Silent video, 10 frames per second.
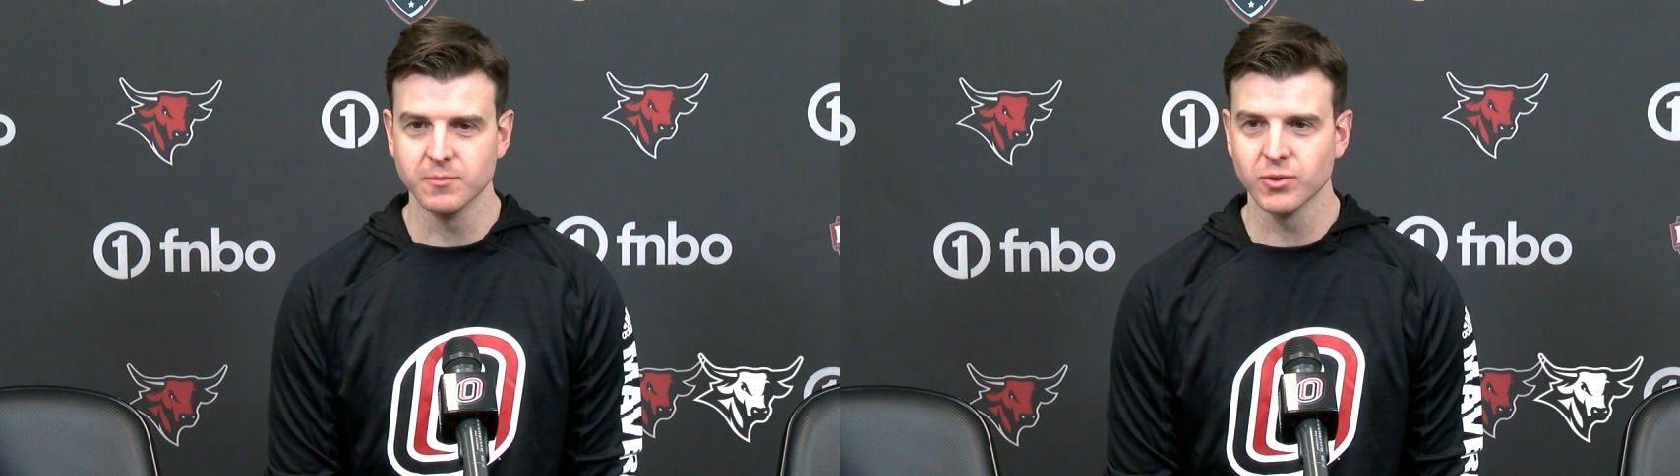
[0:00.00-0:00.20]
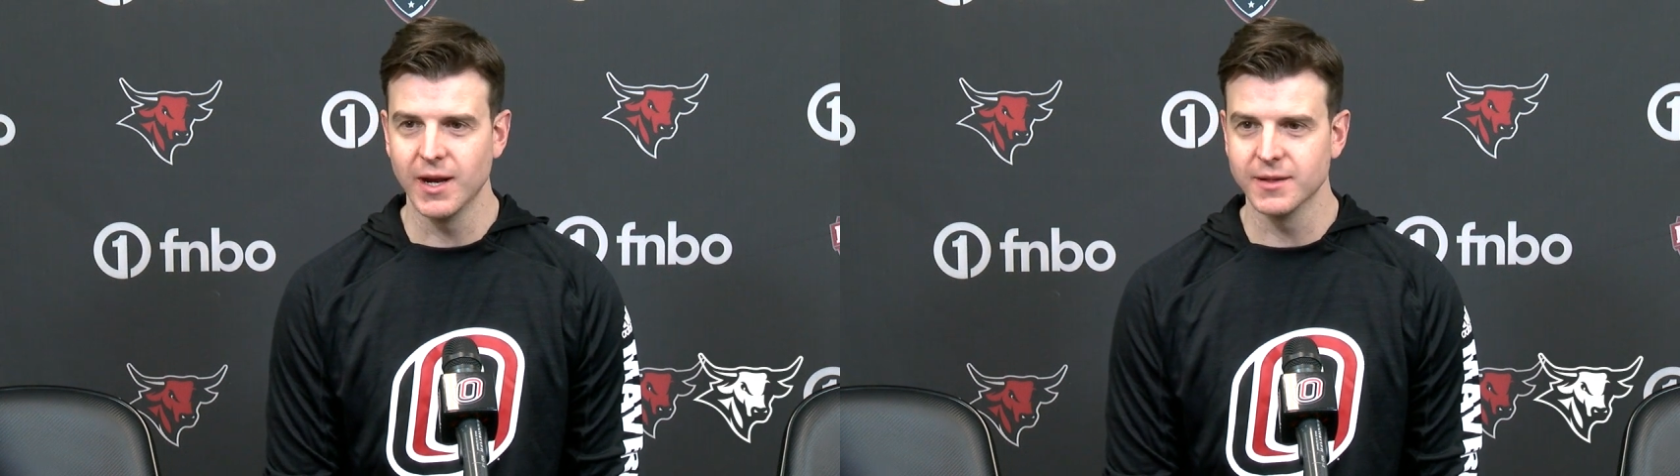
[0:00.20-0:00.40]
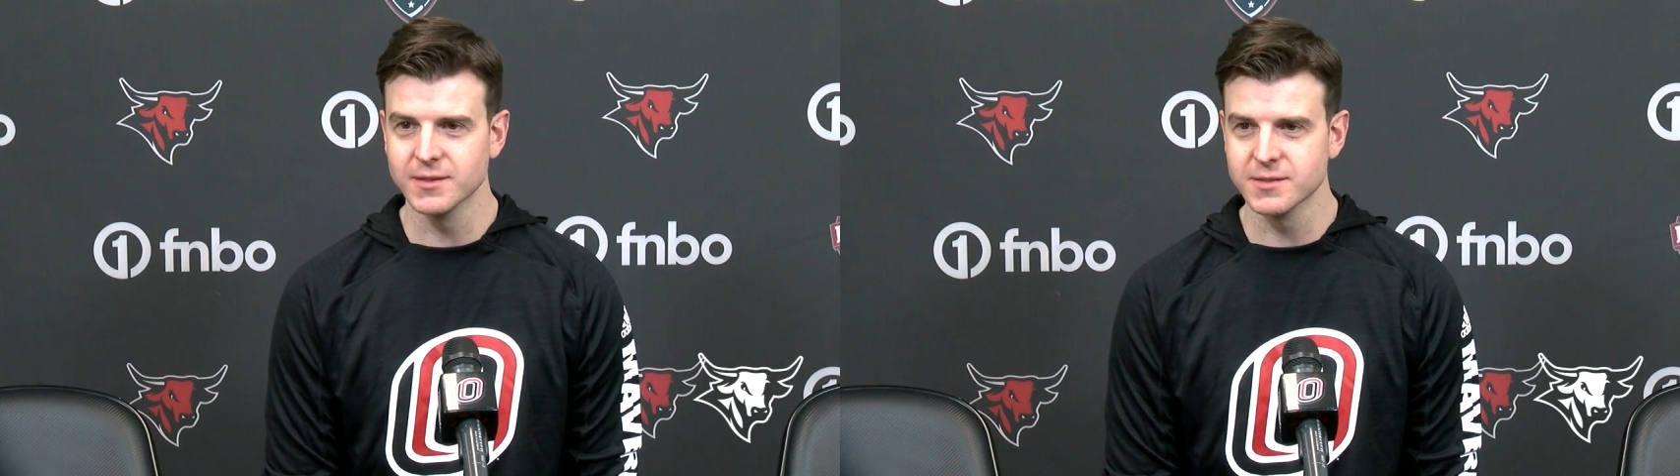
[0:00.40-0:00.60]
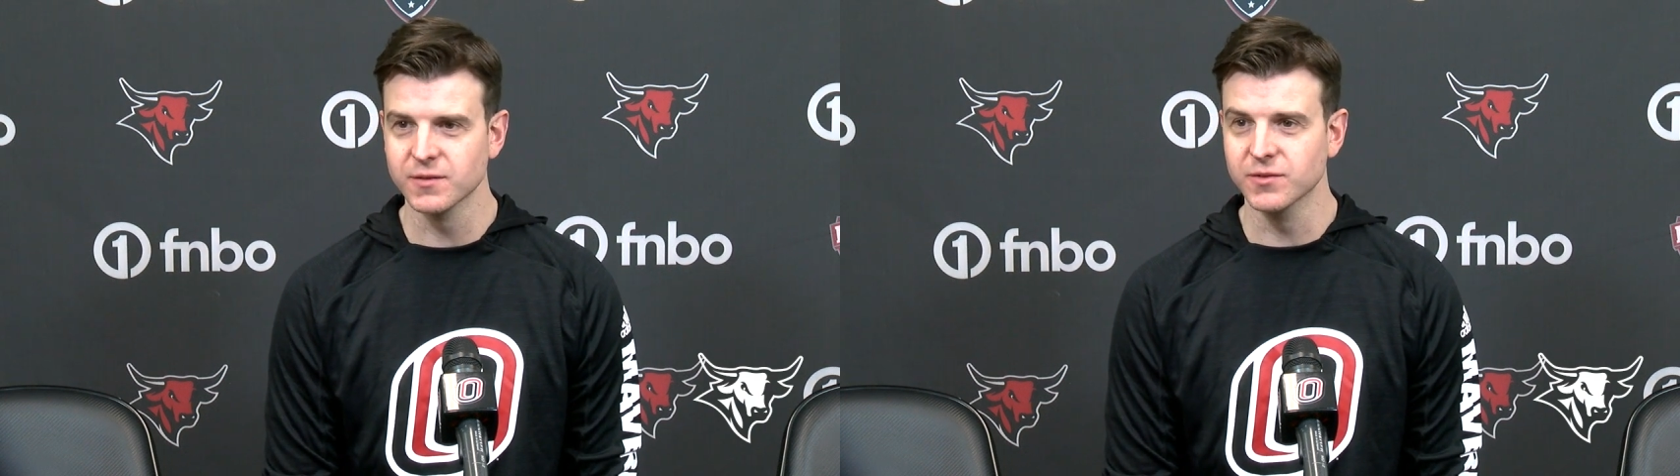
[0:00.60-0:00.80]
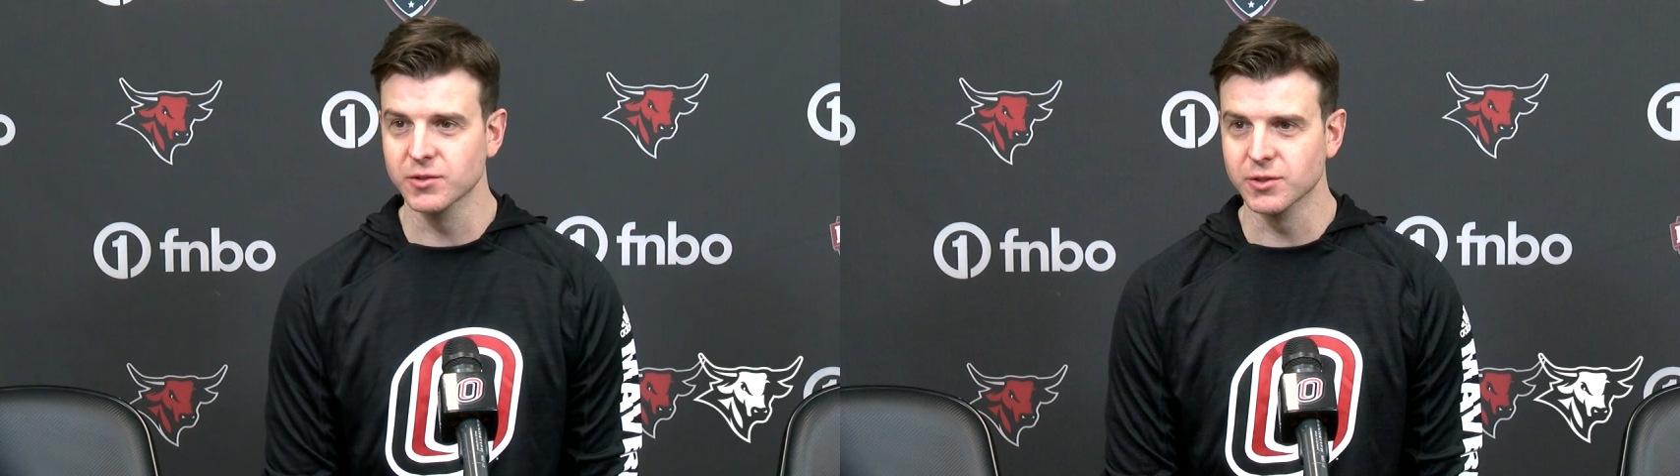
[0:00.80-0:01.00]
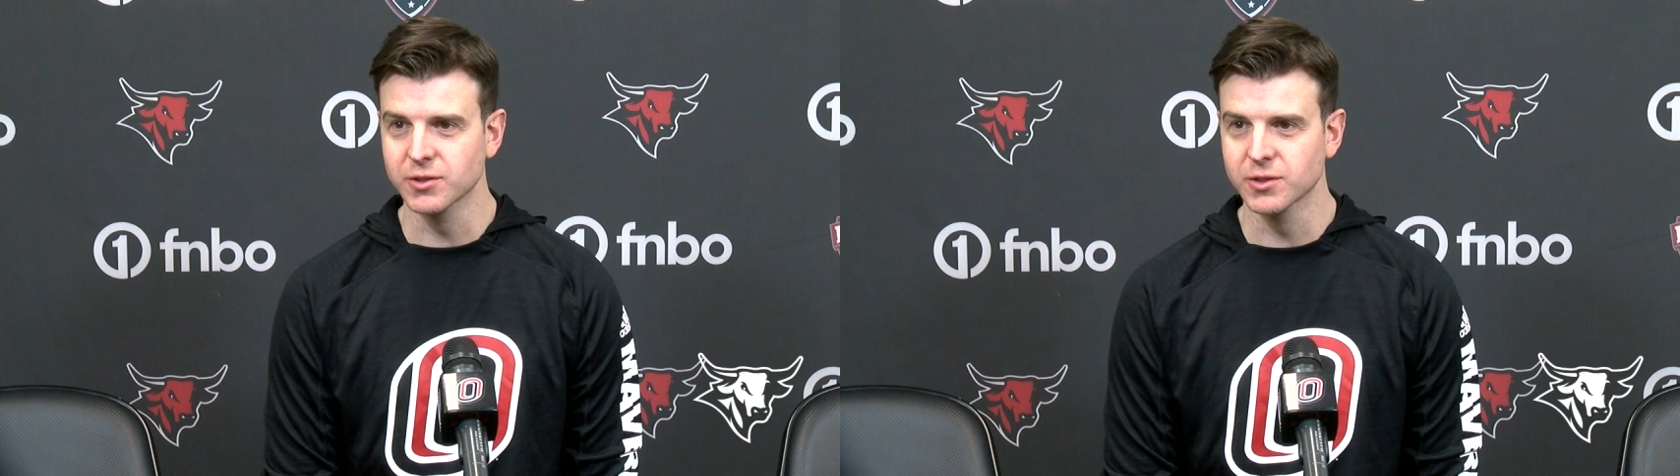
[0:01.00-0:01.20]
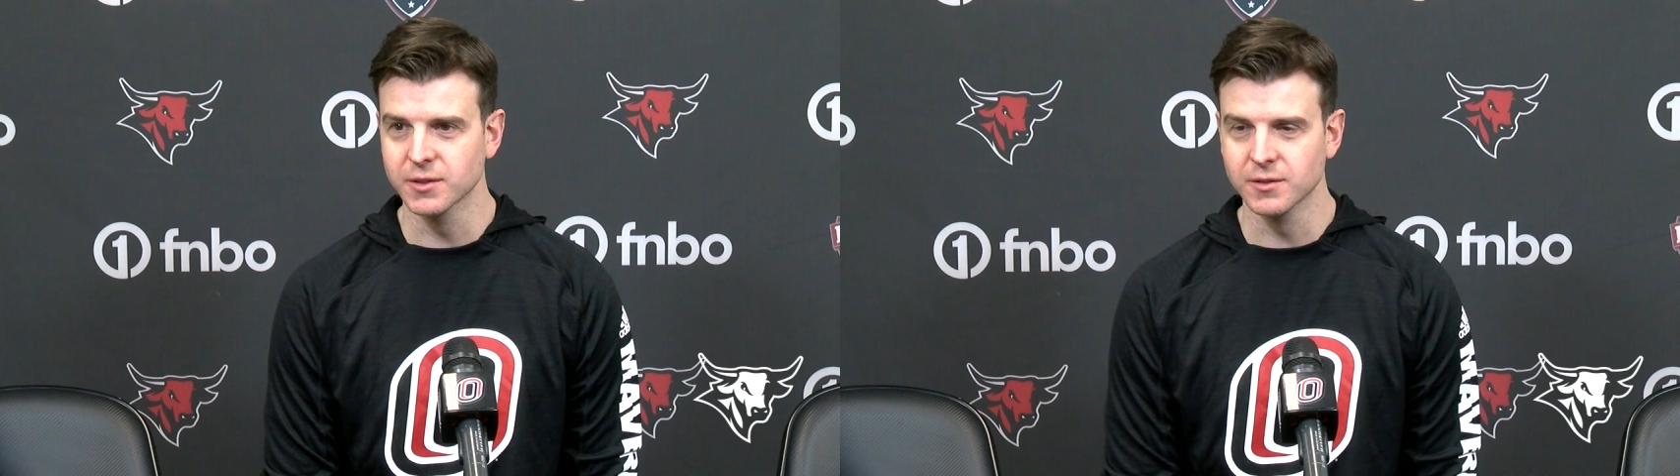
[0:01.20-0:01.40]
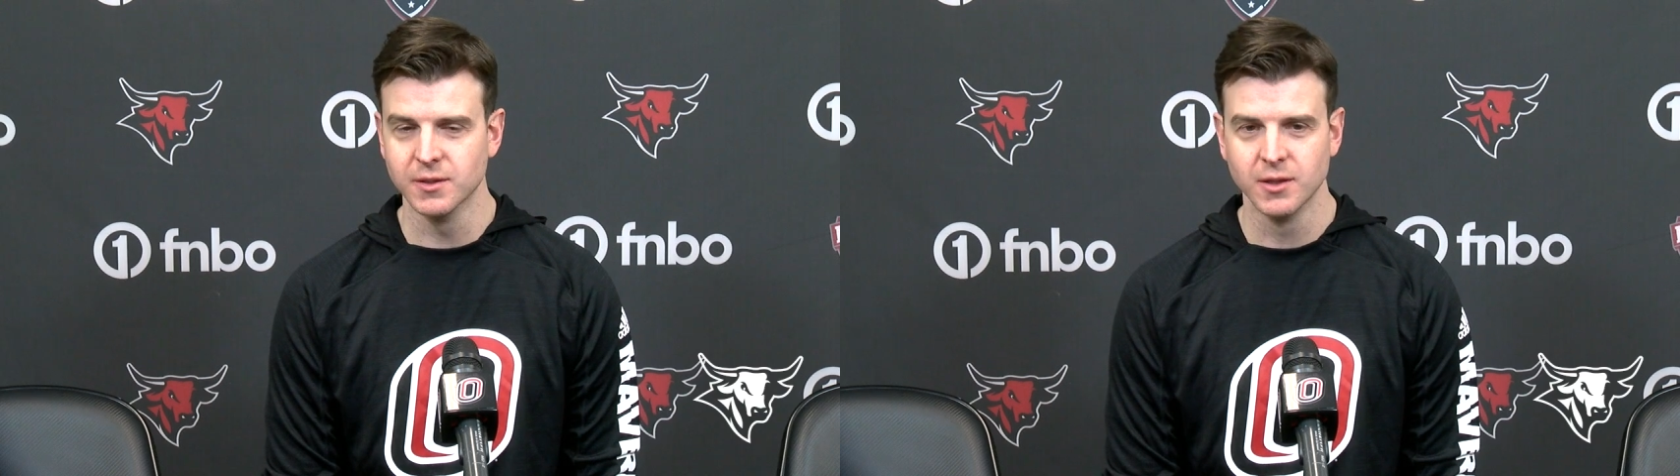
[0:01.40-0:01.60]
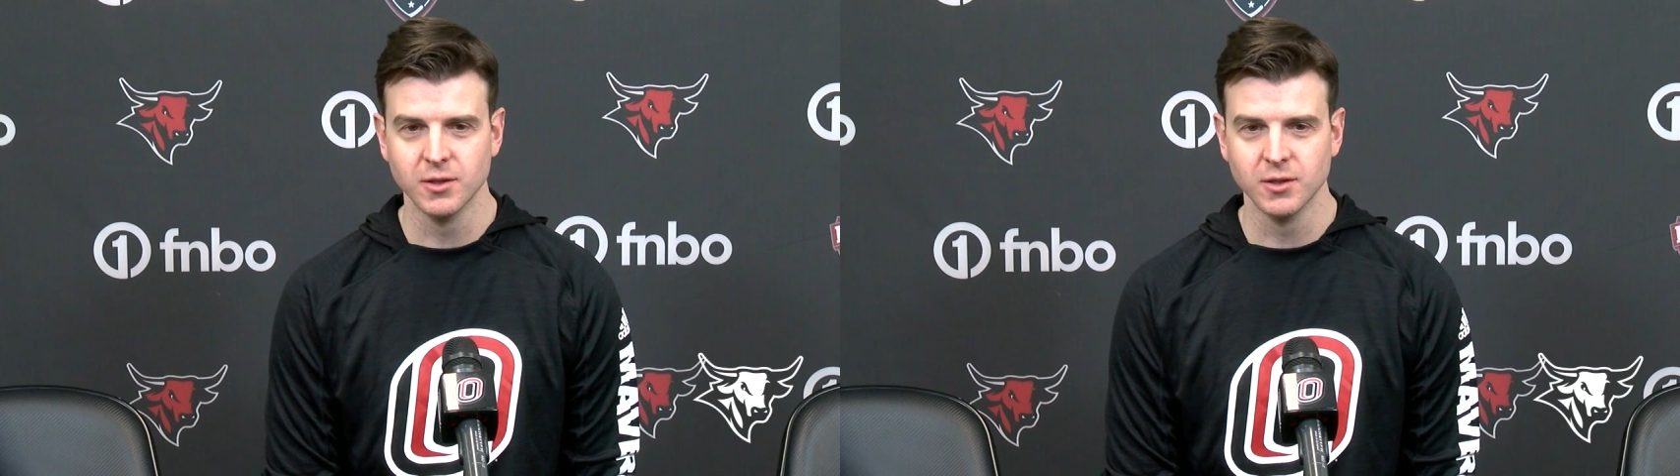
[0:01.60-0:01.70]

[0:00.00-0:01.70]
practice they're feeling good and